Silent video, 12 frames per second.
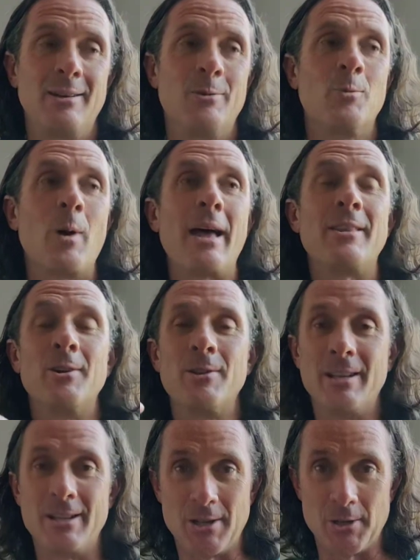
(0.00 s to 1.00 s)
rather
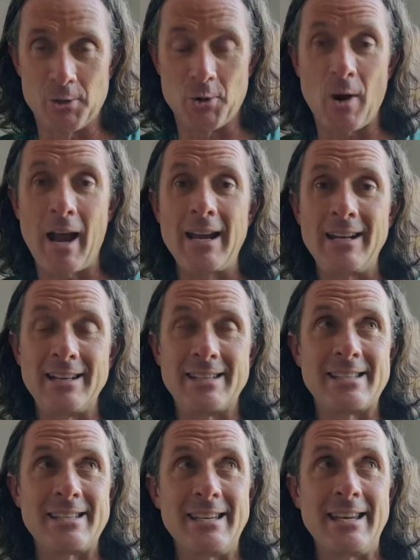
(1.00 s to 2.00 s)
than to try to
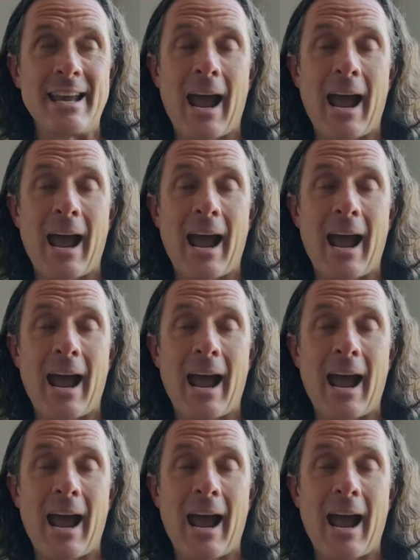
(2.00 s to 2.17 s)
see